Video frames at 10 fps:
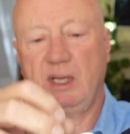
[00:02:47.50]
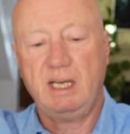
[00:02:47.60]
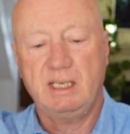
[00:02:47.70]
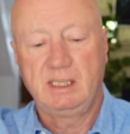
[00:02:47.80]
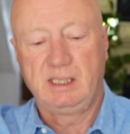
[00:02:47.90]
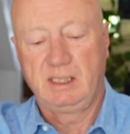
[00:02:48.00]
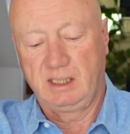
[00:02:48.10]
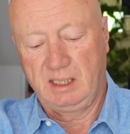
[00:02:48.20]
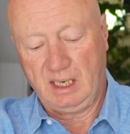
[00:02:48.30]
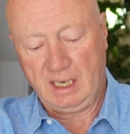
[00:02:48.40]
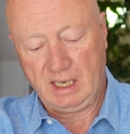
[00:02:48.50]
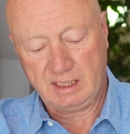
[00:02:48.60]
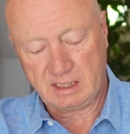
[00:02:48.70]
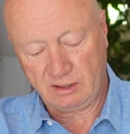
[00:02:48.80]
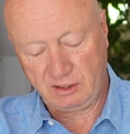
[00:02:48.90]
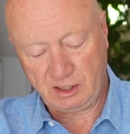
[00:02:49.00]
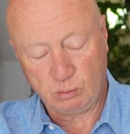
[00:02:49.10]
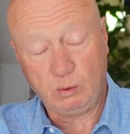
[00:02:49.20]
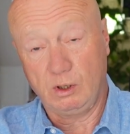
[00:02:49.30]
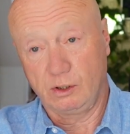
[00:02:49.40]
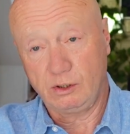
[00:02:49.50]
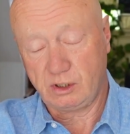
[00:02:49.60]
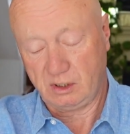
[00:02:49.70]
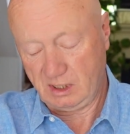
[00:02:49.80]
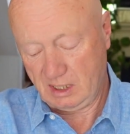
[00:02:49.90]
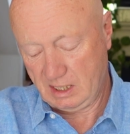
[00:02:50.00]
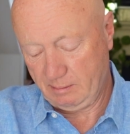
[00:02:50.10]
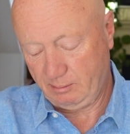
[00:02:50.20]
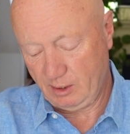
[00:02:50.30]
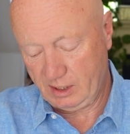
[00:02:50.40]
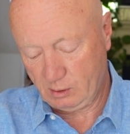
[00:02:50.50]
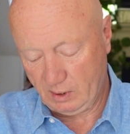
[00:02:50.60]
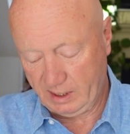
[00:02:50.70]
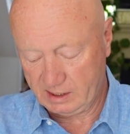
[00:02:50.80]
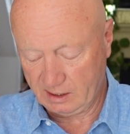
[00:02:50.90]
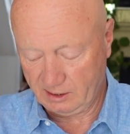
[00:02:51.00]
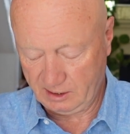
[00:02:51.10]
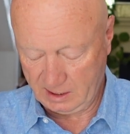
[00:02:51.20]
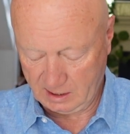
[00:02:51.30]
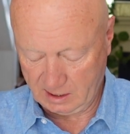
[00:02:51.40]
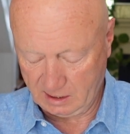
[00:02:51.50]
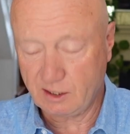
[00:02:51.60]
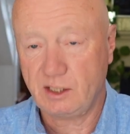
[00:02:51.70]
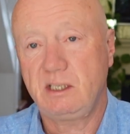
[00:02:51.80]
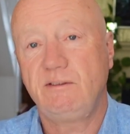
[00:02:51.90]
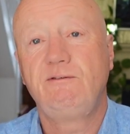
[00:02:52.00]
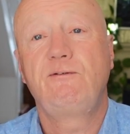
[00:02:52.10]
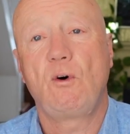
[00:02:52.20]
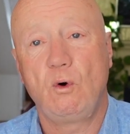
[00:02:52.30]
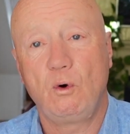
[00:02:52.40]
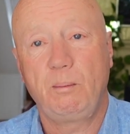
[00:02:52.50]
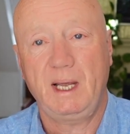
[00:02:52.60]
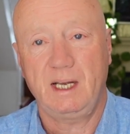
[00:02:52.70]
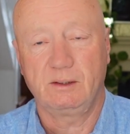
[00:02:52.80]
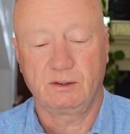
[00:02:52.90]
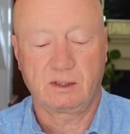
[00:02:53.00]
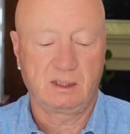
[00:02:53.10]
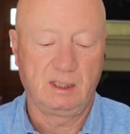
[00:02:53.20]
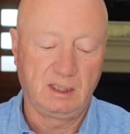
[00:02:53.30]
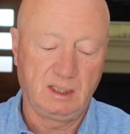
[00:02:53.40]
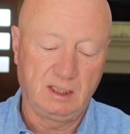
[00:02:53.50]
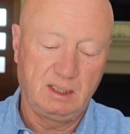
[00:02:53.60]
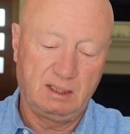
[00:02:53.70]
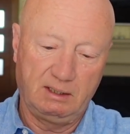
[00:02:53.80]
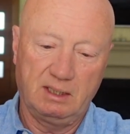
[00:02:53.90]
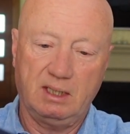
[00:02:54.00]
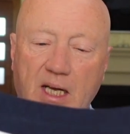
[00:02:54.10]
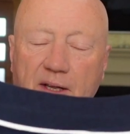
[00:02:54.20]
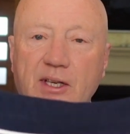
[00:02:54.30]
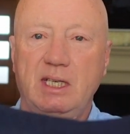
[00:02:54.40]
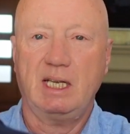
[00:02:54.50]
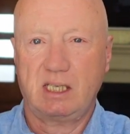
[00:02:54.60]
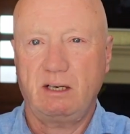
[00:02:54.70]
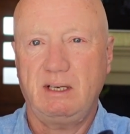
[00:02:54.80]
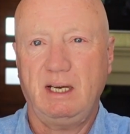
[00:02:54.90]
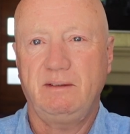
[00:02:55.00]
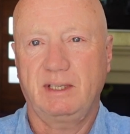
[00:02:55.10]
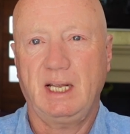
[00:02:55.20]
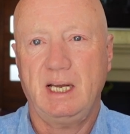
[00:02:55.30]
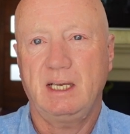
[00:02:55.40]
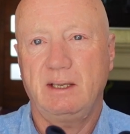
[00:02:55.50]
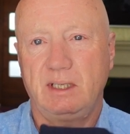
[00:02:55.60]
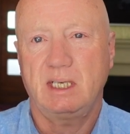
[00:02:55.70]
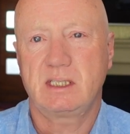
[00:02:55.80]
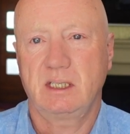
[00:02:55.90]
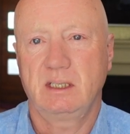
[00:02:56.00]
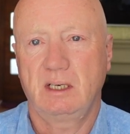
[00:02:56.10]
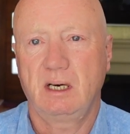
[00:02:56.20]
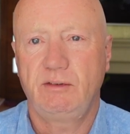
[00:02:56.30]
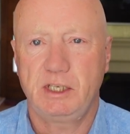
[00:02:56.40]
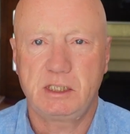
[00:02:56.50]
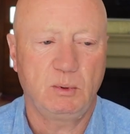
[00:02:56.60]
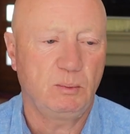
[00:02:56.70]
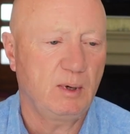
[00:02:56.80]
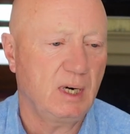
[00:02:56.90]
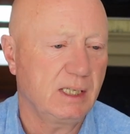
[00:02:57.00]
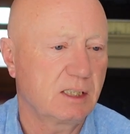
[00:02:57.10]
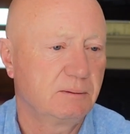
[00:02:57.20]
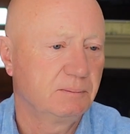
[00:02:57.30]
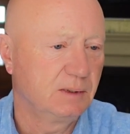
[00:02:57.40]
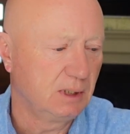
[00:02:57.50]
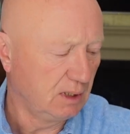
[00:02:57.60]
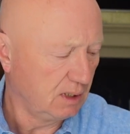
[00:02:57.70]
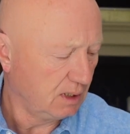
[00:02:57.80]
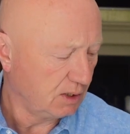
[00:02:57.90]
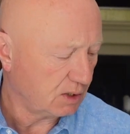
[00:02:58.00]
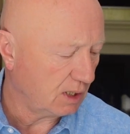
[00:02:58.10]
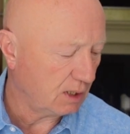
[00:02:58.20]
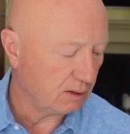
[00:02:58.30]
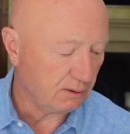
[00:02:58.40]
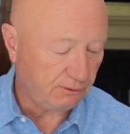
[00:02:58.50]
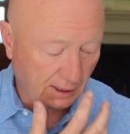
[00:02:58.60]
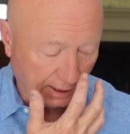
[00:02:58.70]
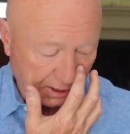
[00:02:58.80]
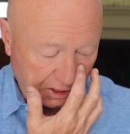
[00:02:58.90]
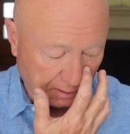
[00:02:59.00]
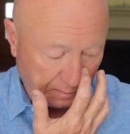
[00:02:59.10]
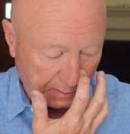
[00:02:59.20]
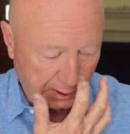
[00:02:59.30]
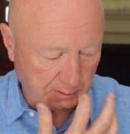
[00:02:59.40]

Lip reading: that, and this was, price-wise, I think £34. I think that's okay for that. I think that's a reasonable price. So the final item,